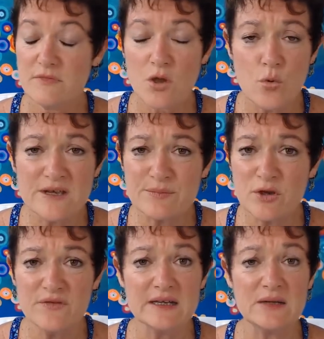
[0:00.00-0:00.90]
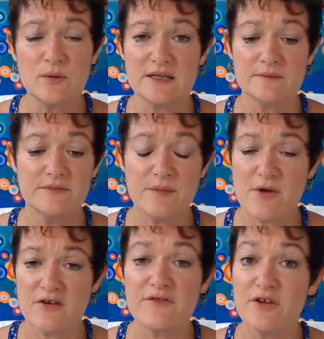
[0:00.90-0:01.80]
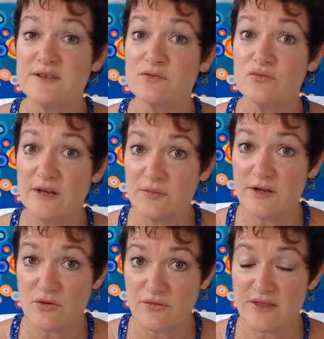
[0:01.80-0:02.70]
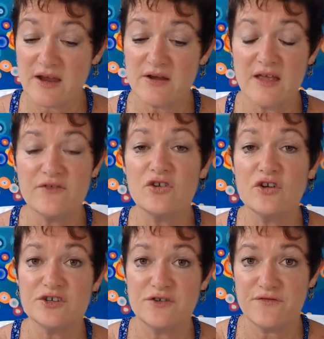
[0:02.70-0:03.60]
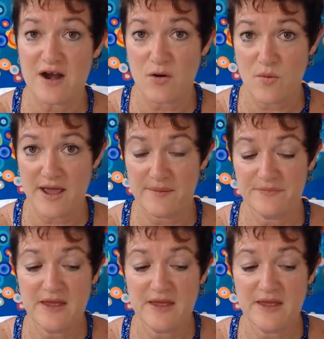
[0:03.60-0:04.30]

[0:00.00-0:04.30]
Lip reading: works perfectly well. The microphones are really, really good there if you're not too far away.